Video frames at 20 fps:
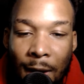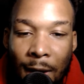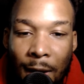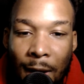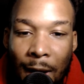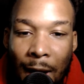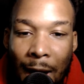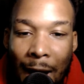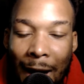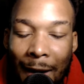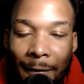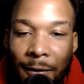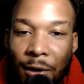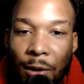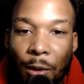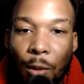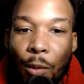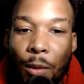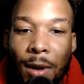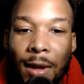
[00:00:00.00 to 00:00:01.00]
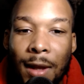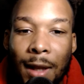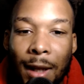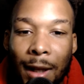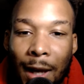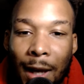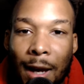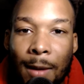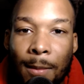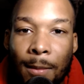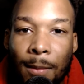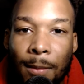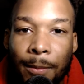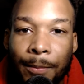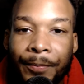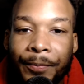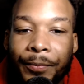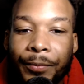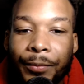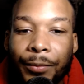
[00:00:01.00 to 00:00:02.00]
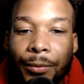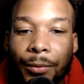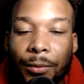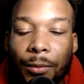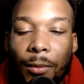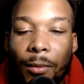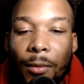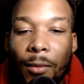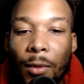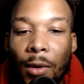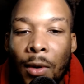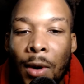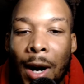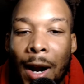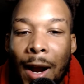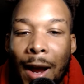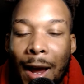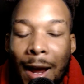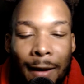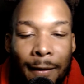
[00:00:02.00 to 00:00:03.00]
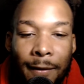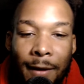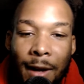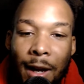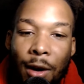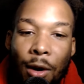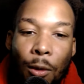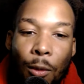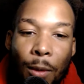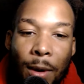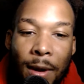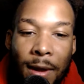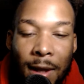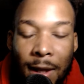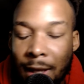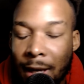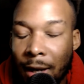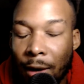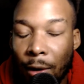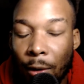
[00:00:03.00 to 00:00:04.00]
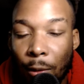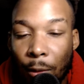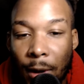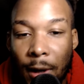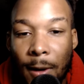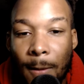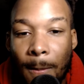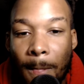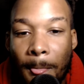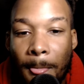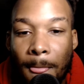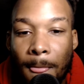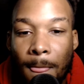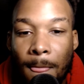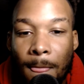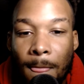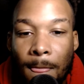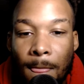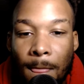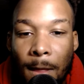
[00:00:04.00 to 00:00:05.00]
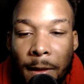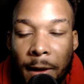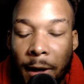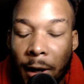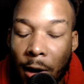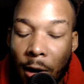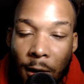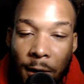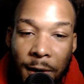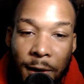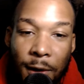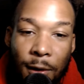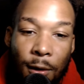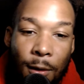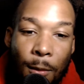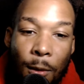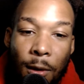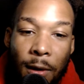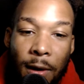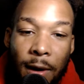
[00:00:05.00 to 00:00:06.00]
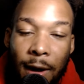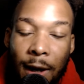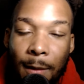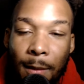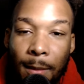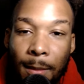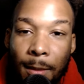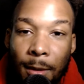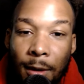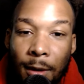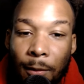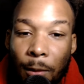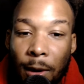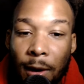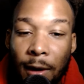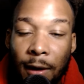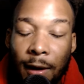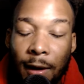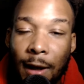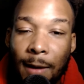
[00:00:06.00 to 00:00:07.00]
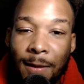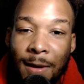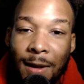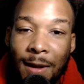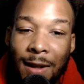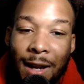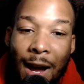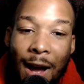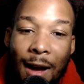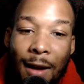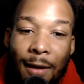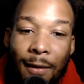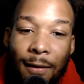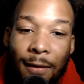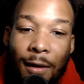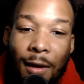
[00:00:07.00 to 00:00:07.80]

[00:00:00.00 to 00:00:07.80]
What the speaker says: have to win the game, right? And if they don't win, then they don't win. I think Arsenal are more than capable of winning the games that they have